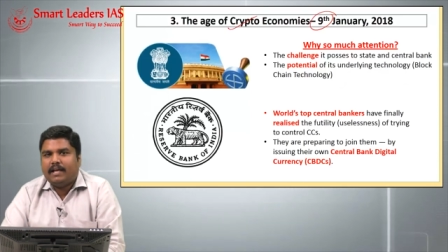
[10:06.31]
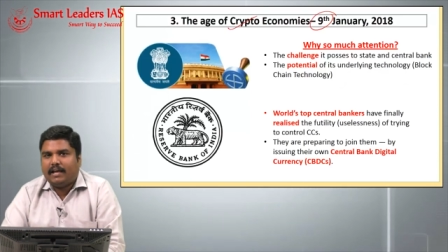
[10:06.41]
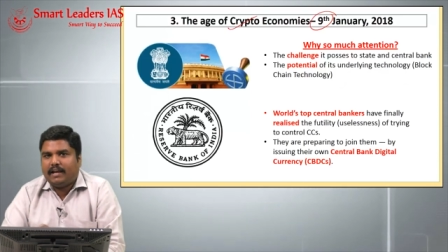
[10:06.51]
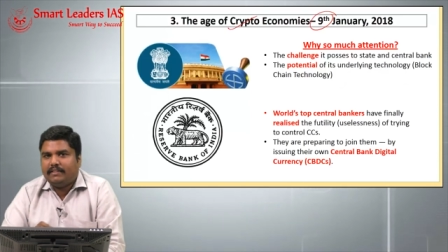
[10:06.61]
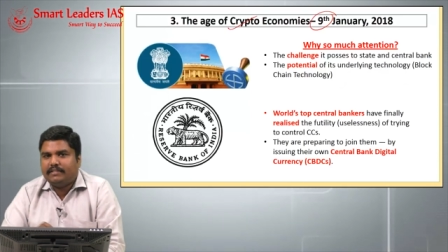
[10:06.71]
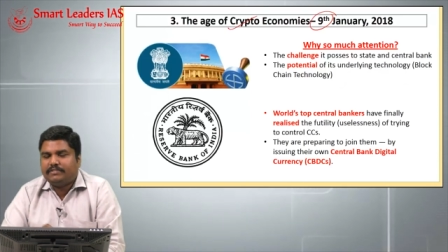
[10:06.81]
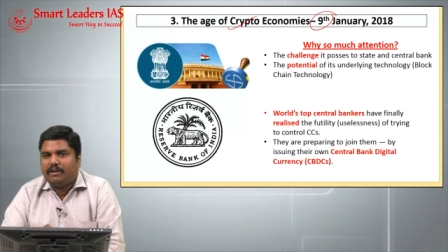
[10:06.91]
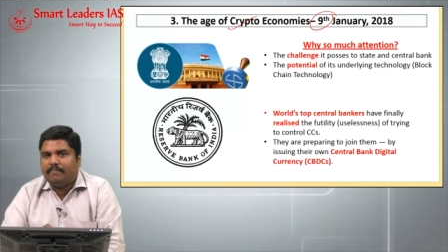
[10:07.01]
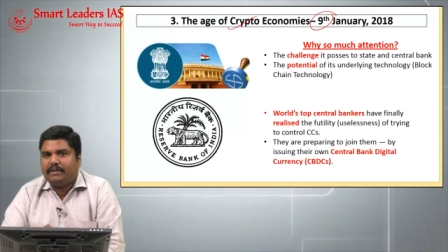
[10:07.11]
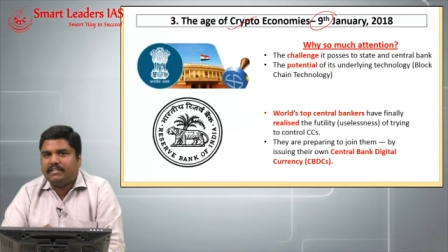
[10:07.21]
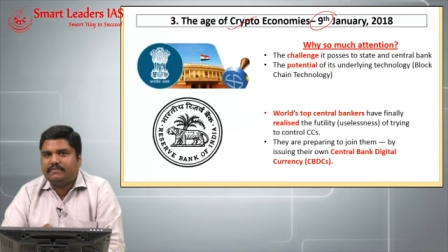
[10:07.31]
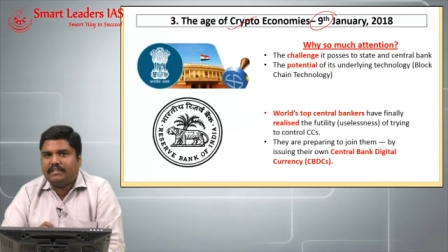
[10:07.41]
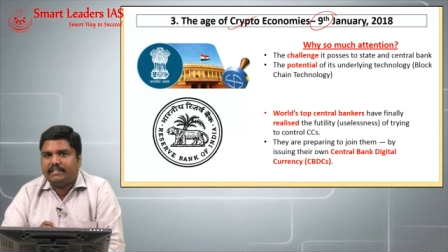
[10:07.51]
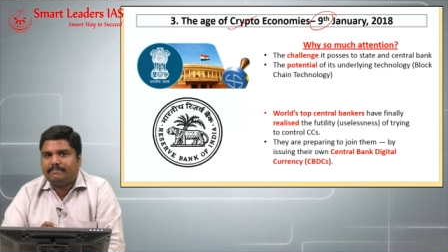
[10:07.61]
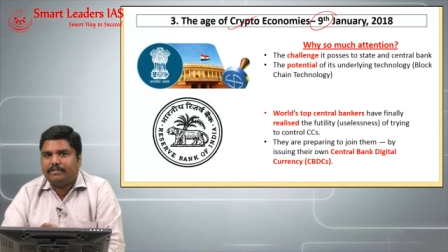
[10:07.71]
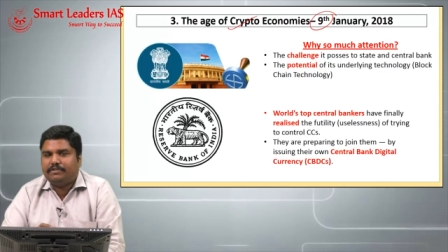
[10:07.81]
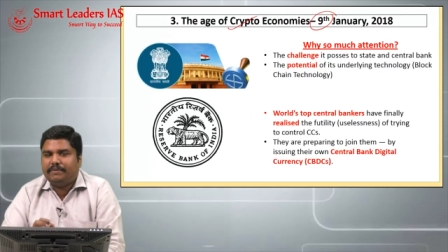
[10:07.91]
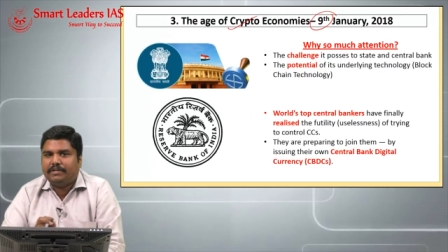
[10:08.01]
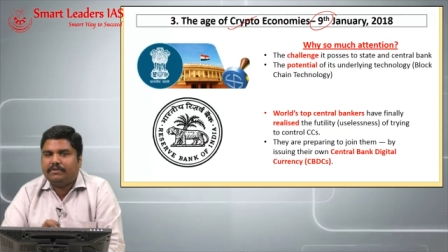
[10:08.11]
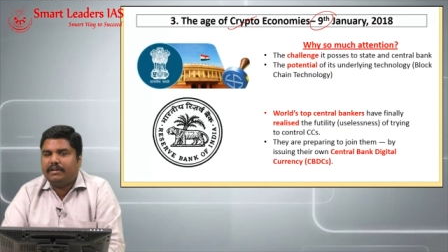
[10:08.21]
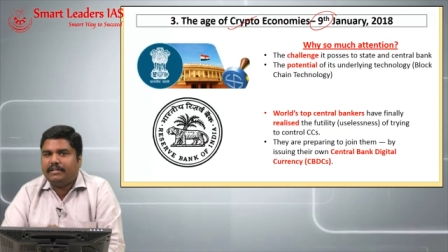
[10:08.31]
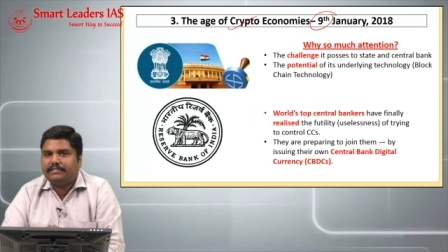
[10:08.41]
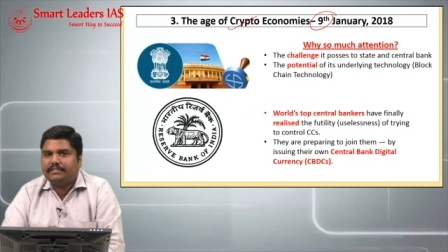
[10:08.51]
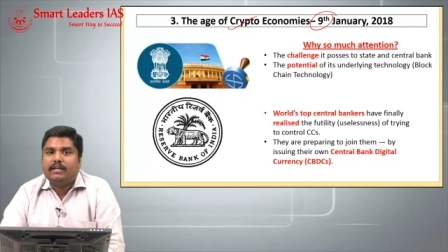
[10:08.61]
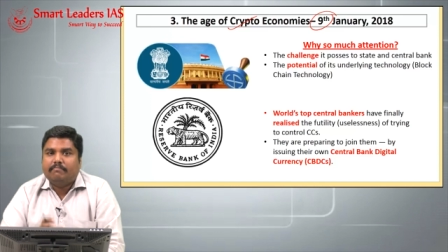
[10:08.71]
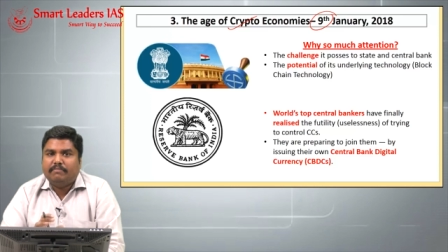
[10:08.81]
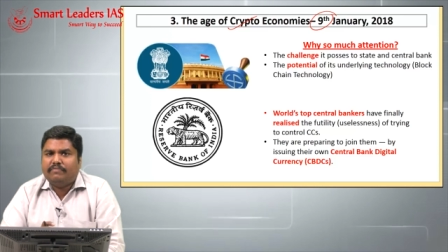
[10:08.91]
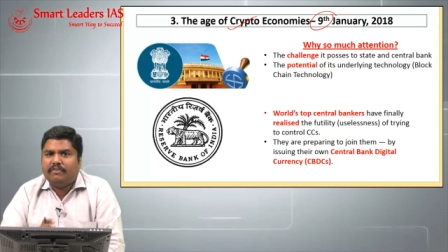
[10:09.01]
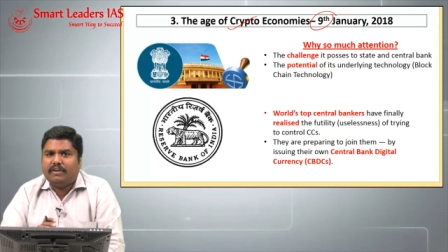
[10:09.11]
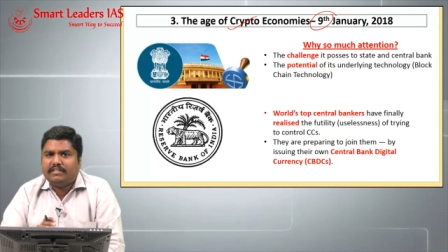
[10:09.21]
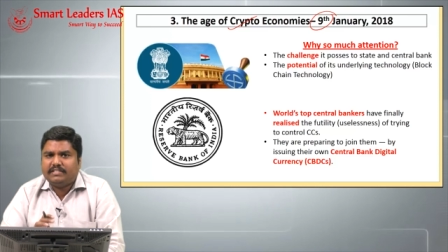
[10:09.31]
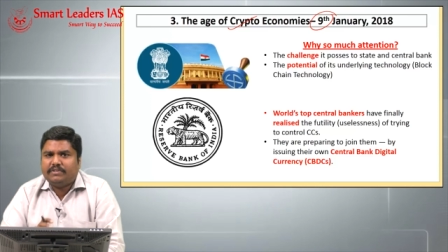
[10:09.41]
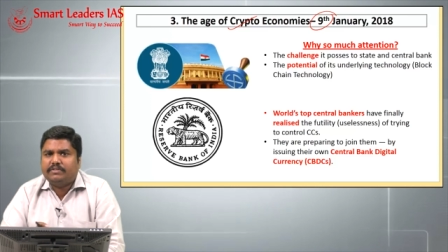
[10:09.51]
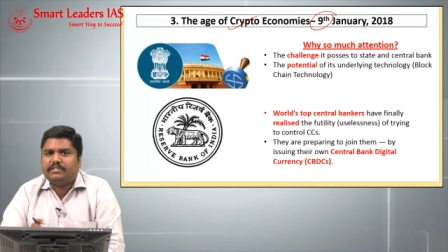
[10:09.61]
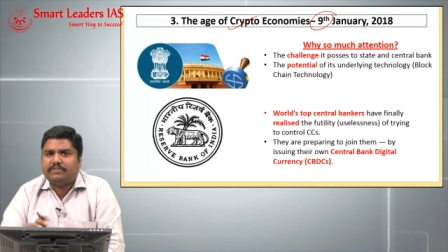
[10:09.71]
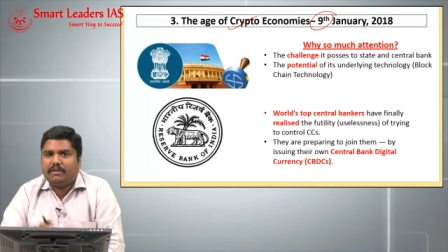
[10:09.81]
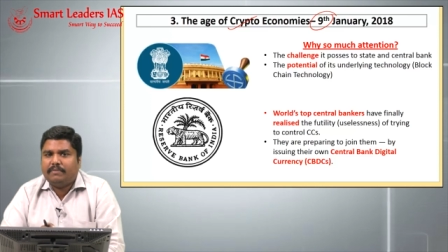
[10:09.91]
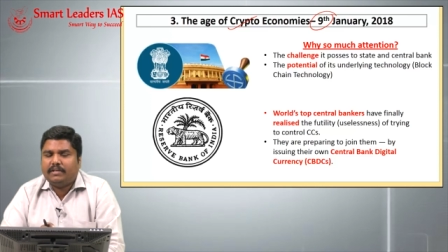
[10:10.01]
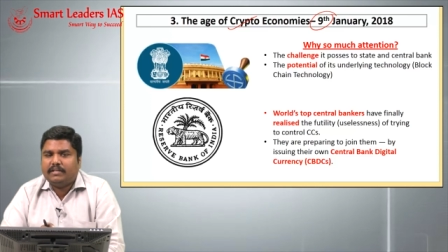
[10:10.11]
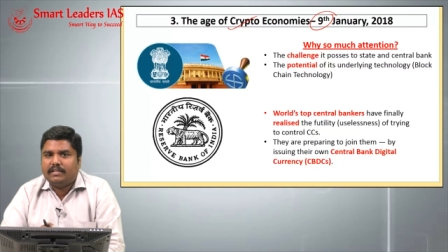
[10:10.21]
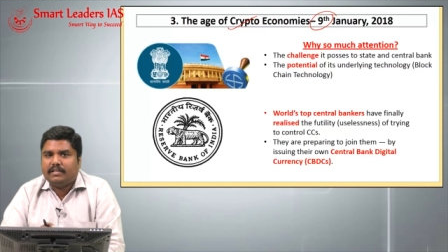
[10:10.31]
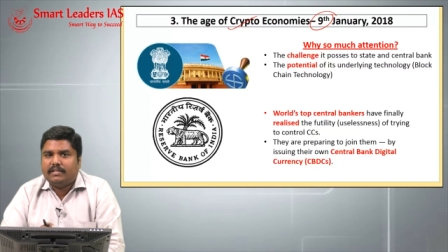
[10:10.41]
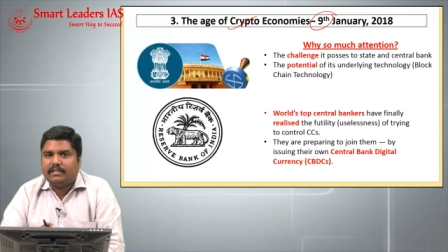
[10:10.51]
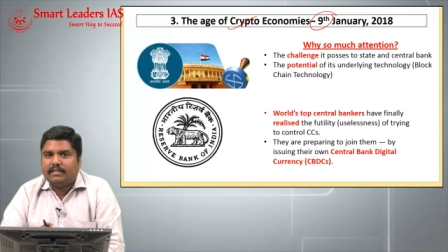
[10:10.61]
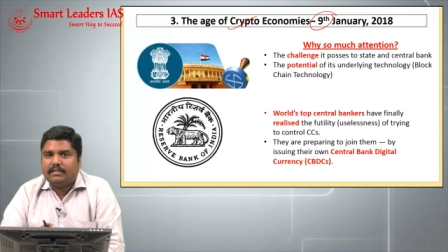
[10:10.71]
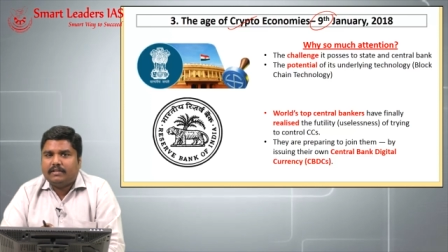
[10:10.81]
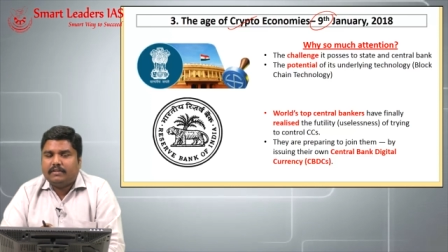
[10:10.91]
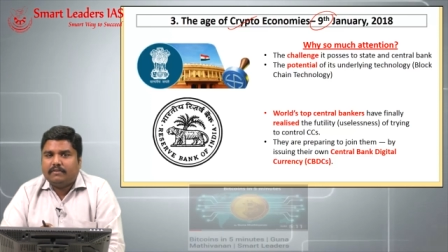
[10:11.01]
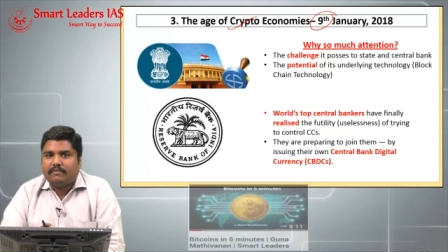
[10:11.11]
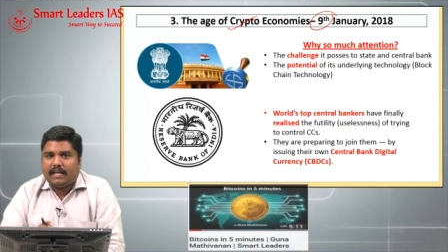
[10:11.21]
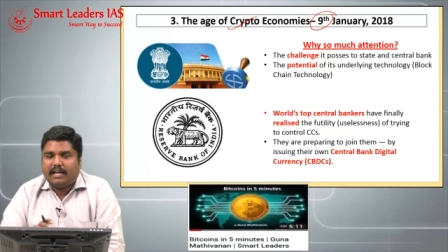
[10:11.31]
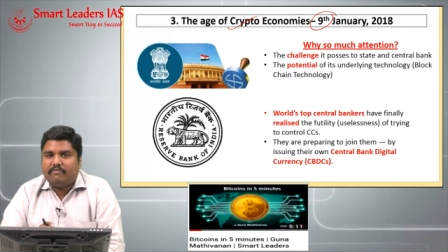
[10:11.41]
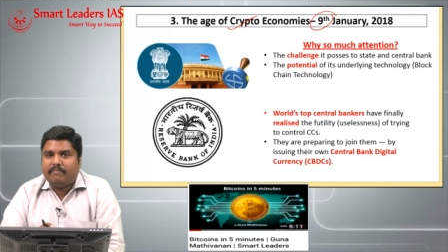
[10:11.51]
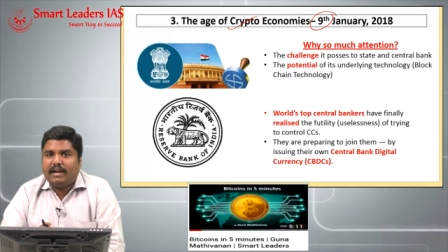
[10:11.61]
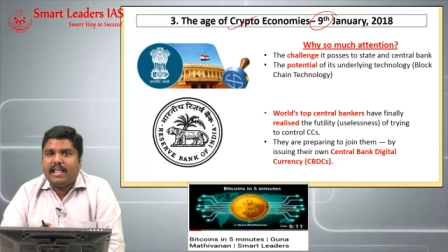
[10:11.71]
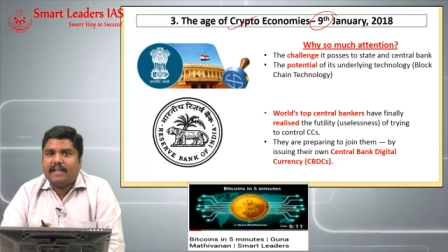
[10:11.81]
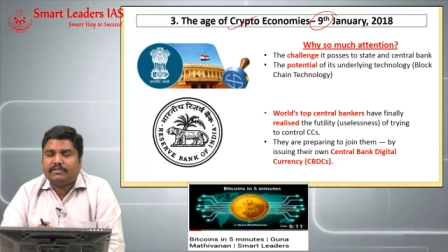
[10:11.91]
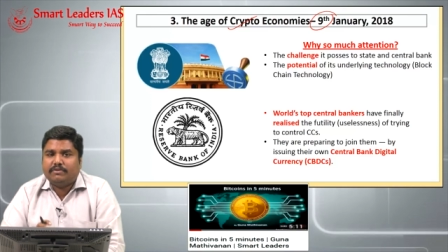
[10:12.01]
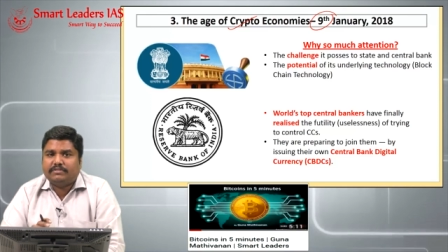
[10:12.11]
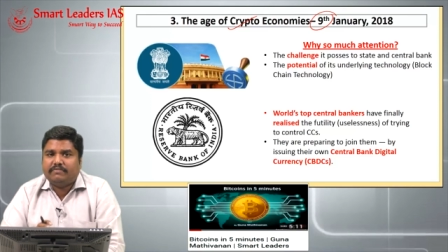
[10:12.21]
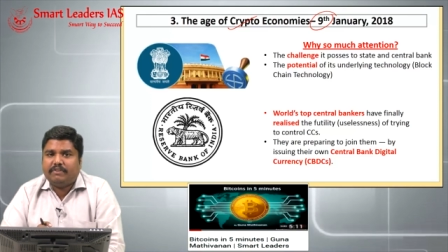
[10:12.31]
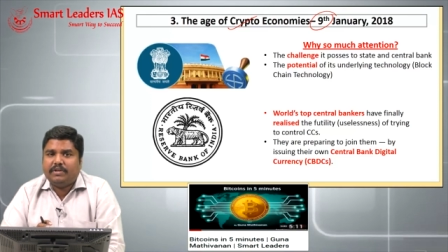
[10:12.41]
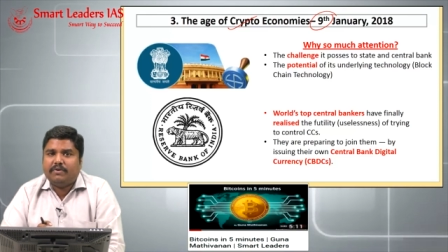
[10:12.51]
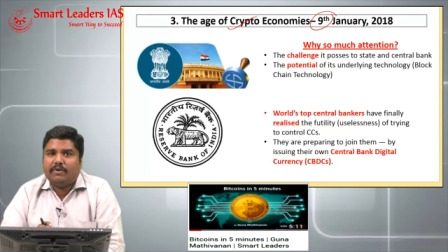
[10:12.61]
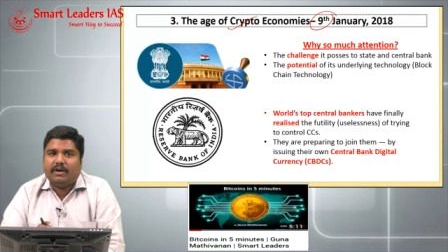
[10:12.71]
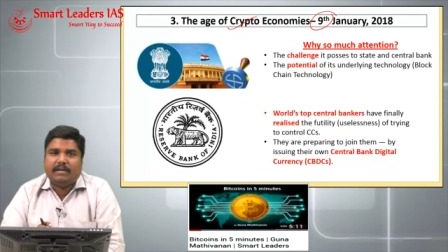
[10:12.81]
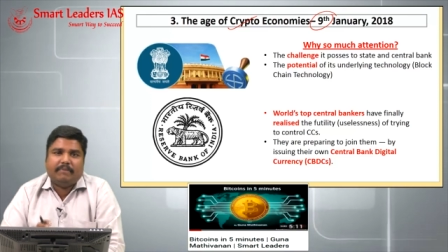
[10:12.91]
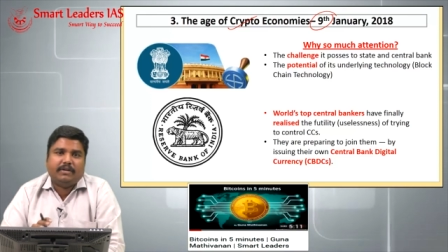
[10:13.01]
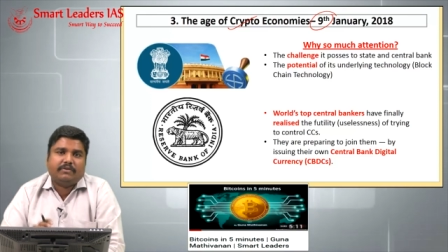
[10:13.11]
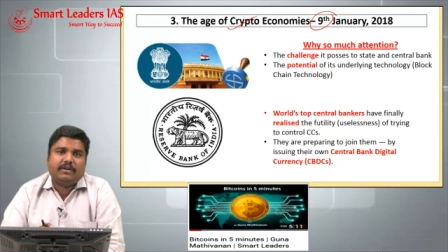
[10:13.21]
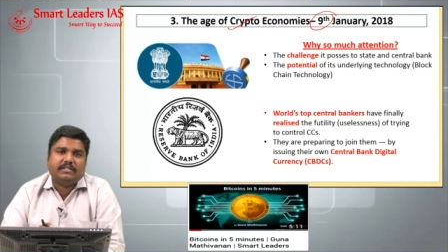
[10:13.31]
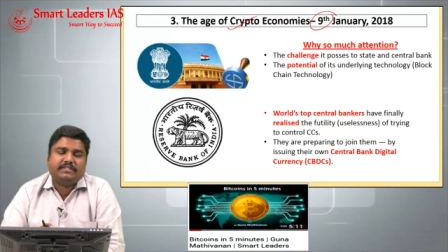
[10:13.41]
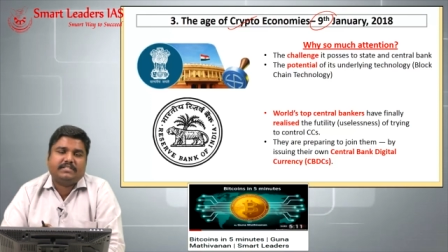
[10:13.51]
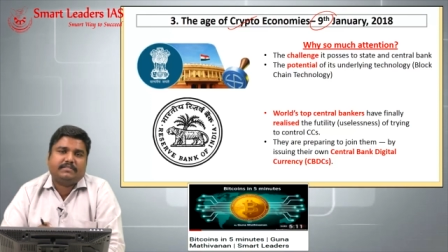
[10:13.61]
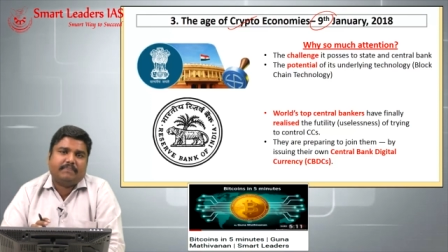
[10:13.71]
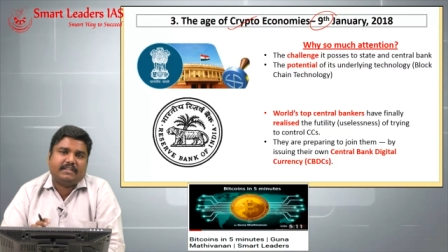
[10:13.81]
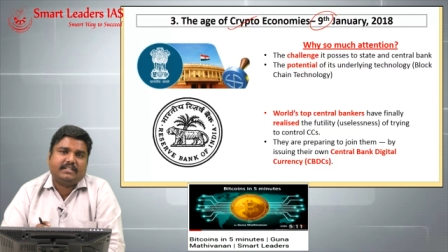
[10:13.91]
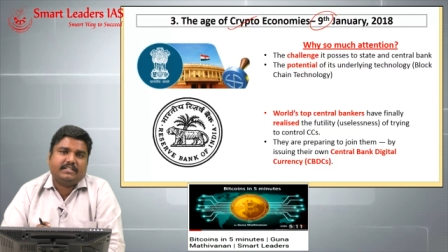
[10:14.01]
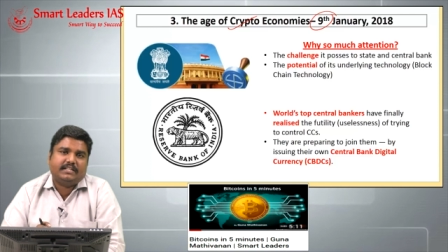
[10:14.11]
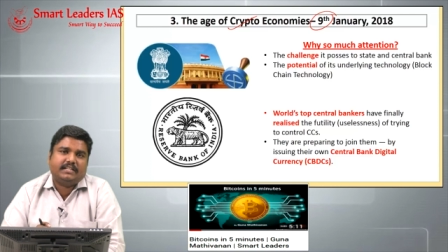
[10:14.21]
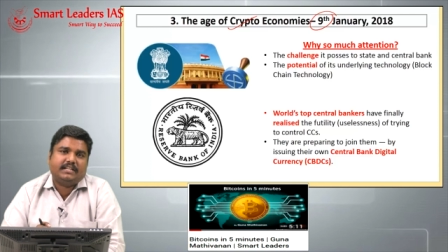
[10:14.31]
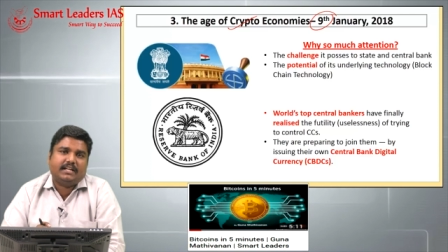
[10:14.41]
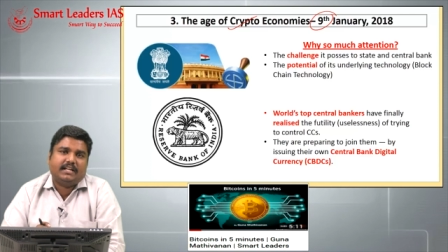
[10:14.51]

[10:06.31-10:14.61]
Again this topic is with respect to bitcoins. Before listening to this topic, I have made an exclusive video on bitcoins which is present in